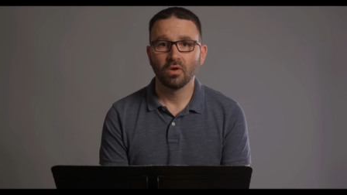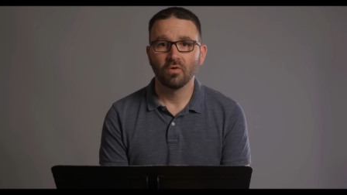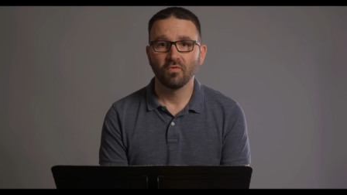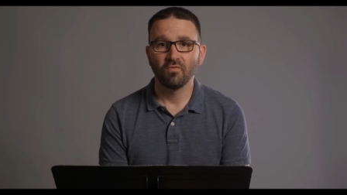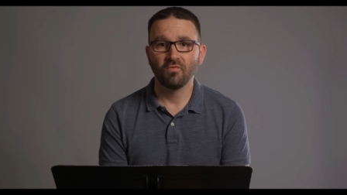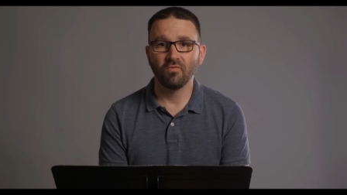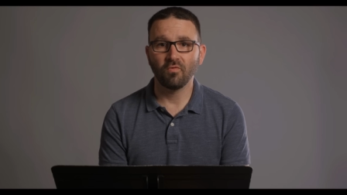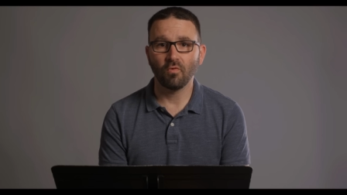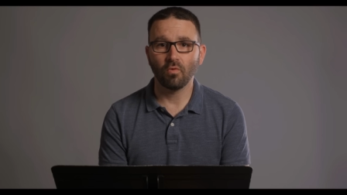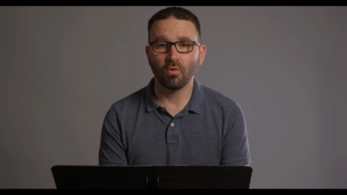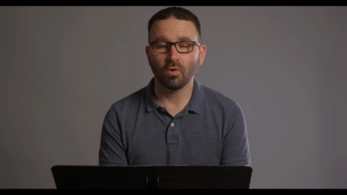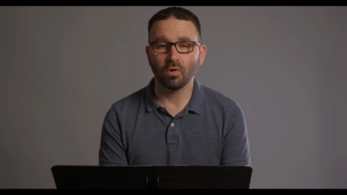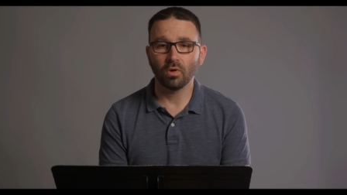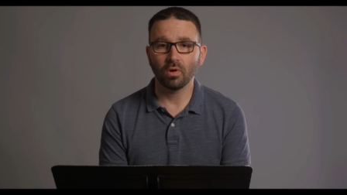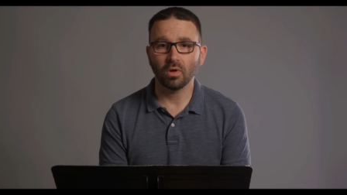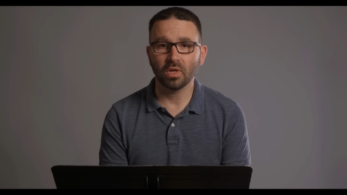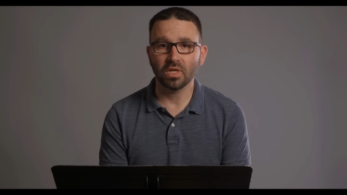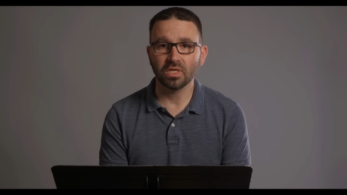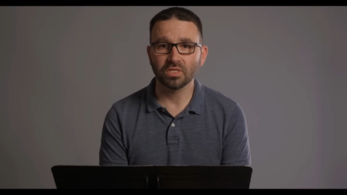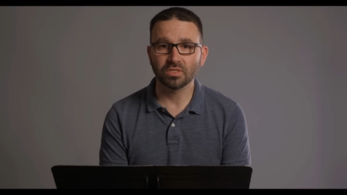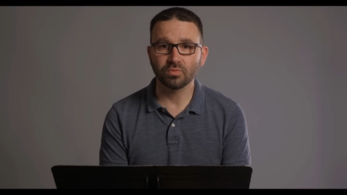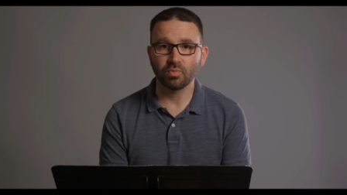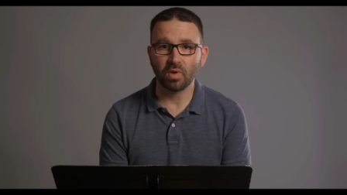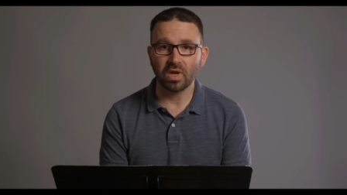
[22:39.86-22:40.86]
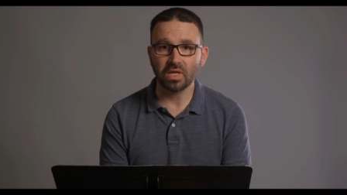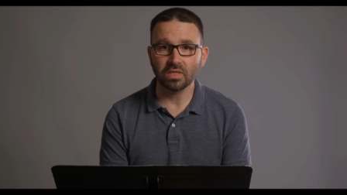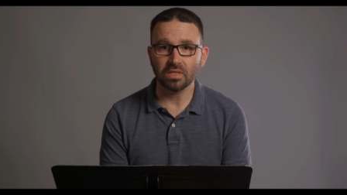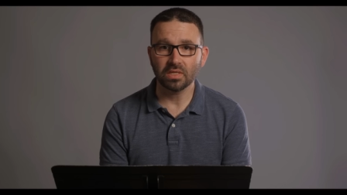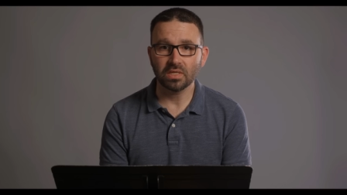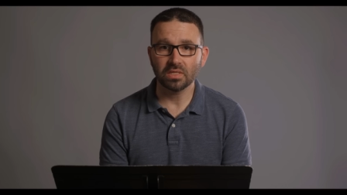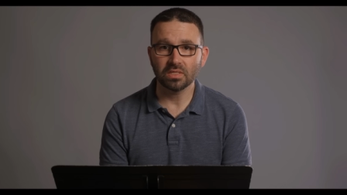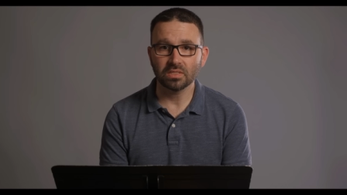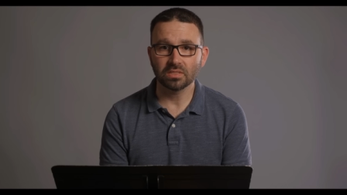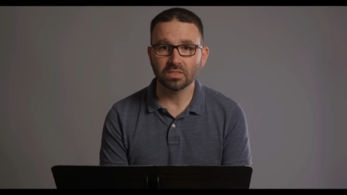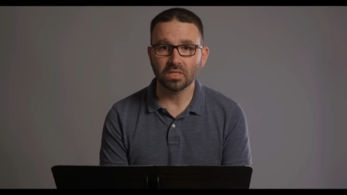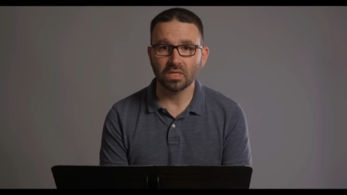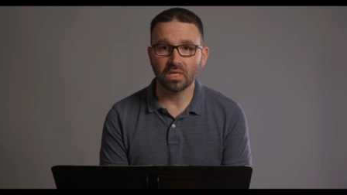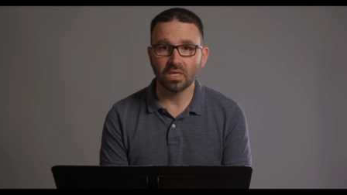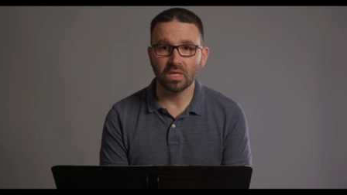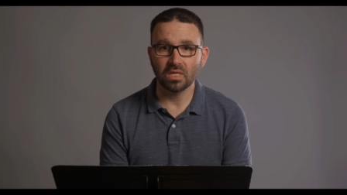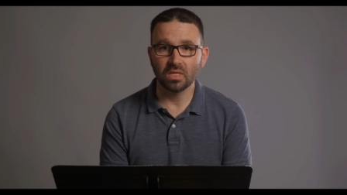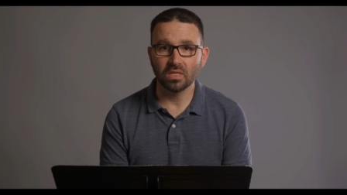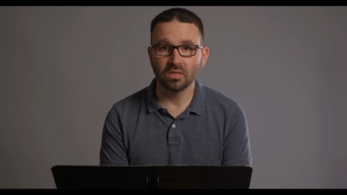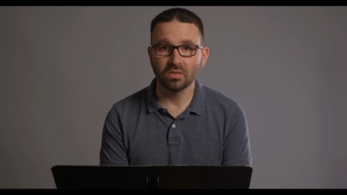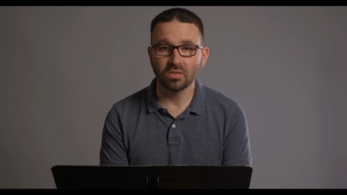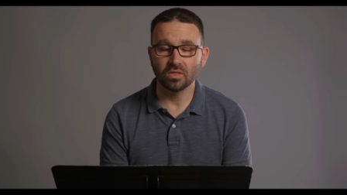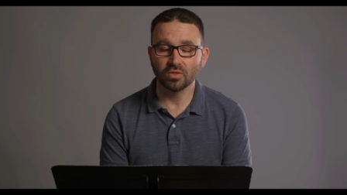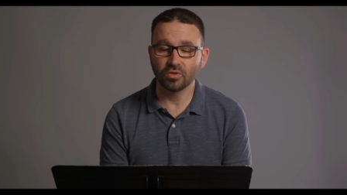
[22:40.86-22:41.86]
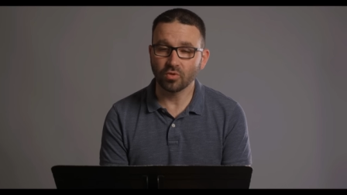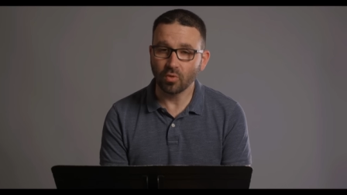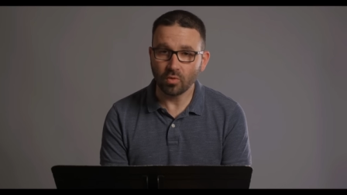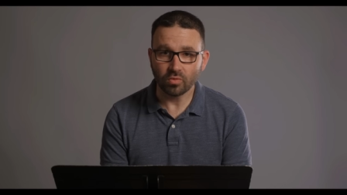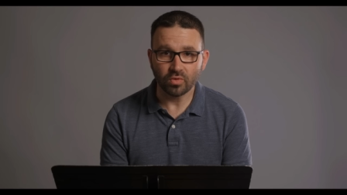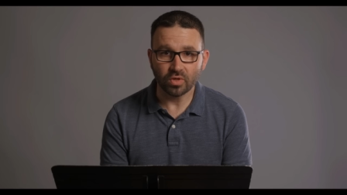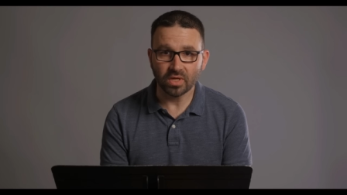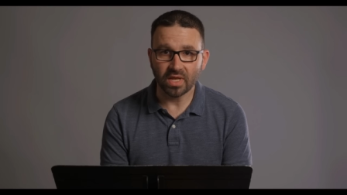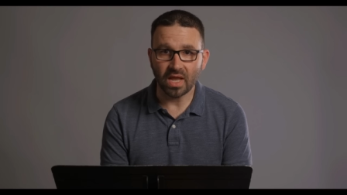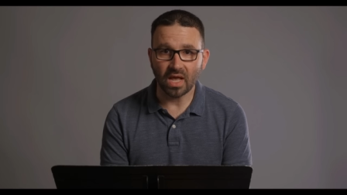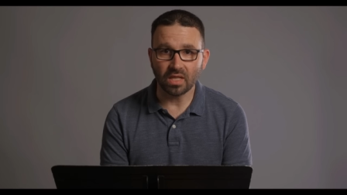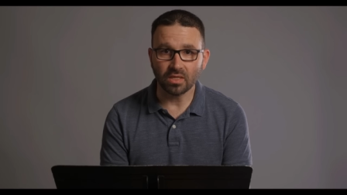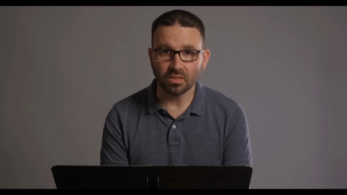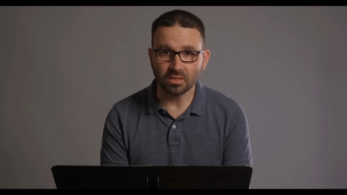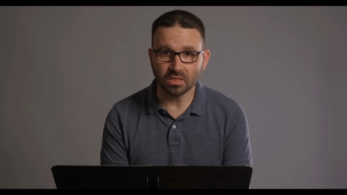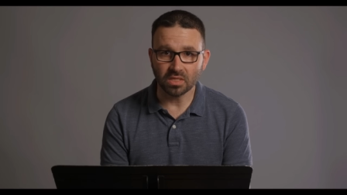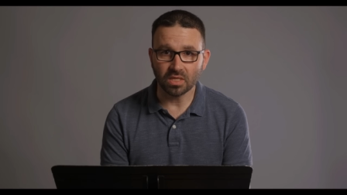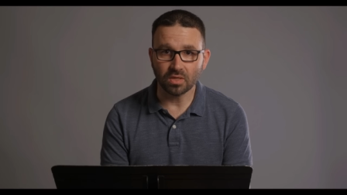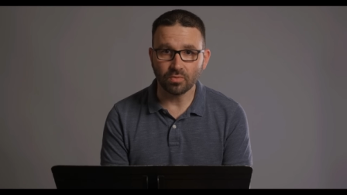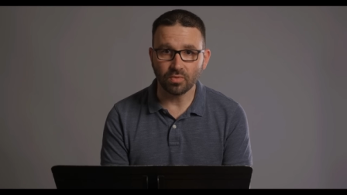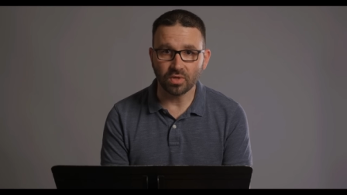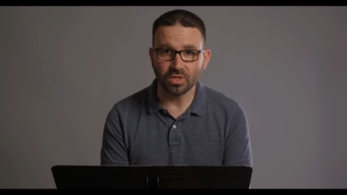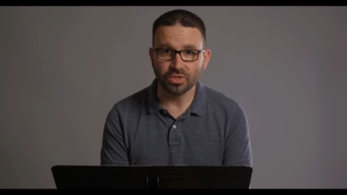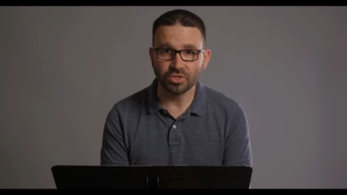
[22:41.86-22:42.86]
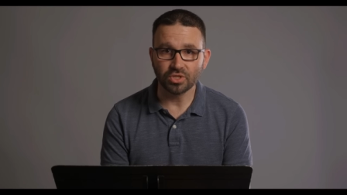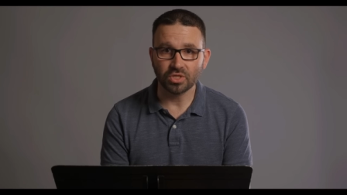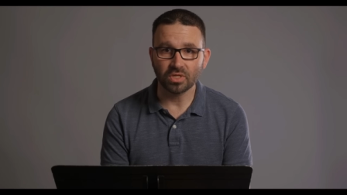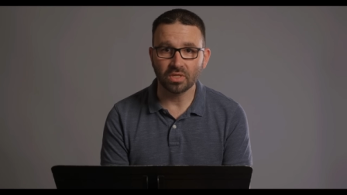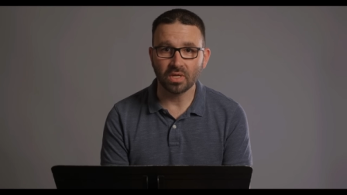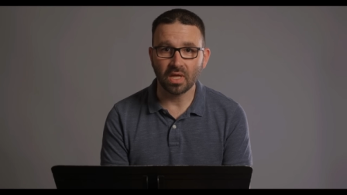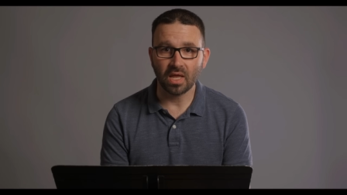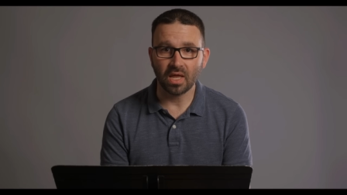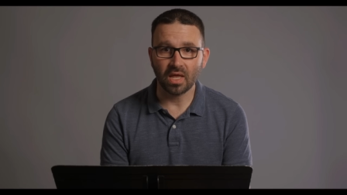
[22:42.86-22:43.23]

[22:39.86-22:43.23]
for Israelis in the northern Galilee region.